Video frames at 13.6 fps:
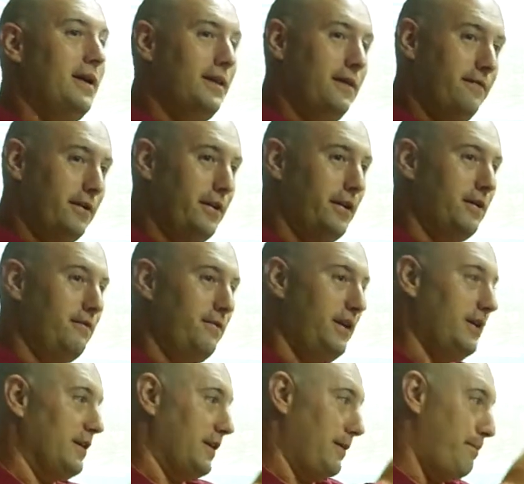and they very
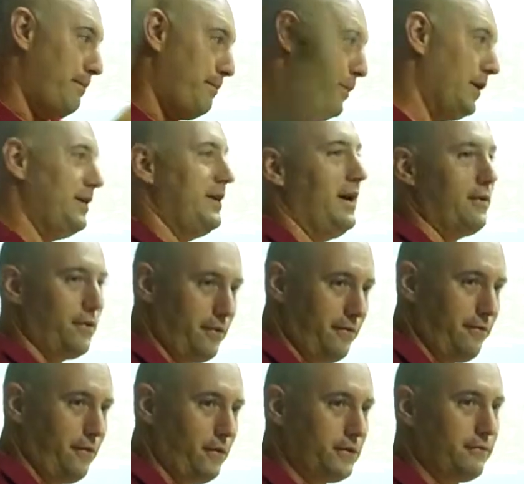conveniently put it down on the
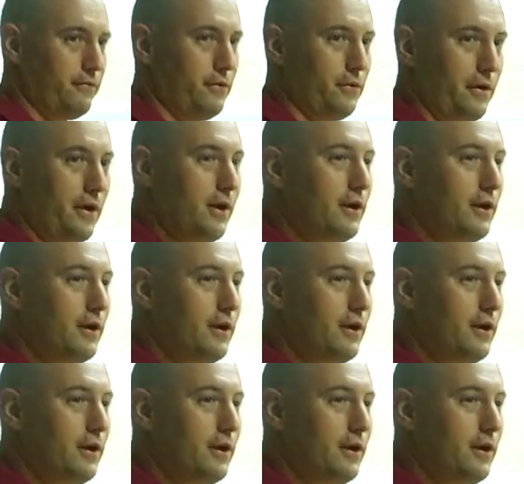forest floor.